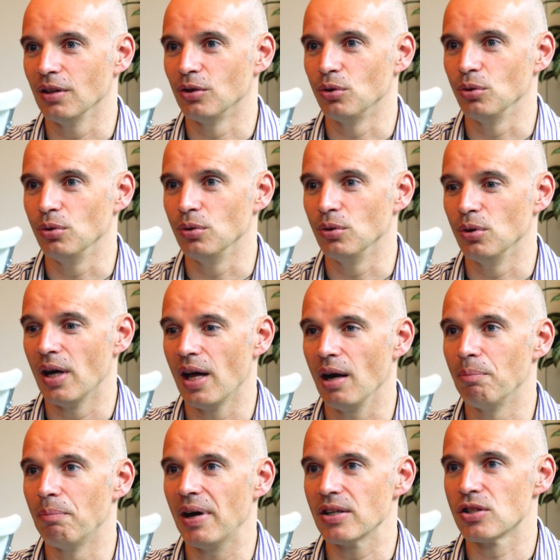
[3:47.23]
to
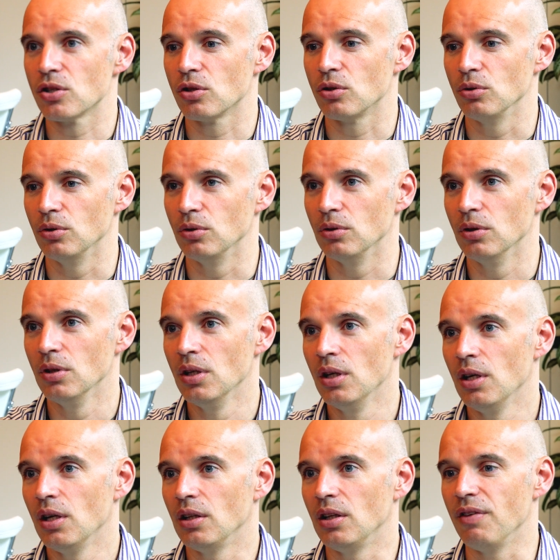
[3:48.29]
help us to
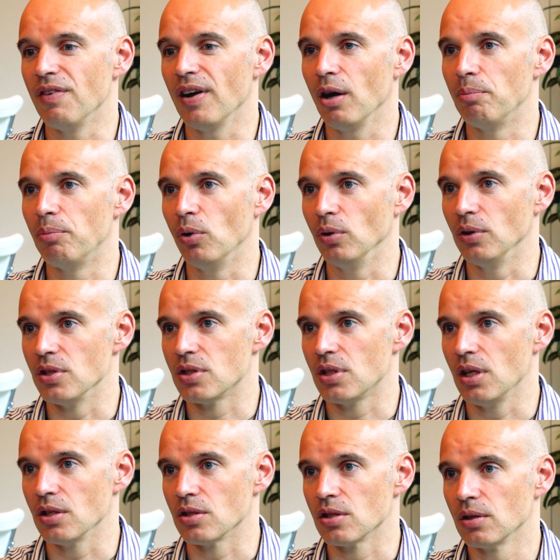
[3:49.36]
develop all these
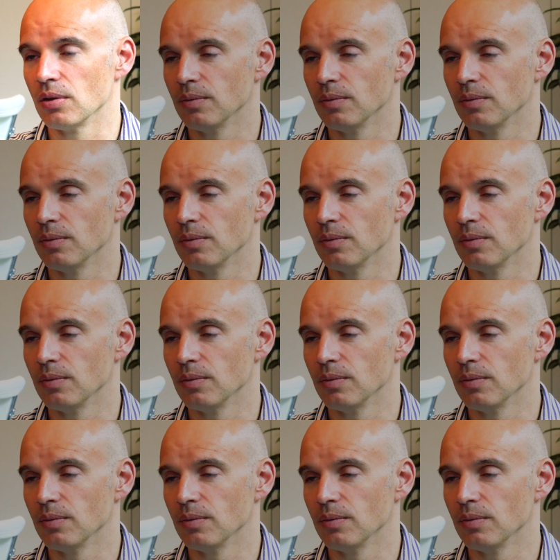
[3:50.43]
things.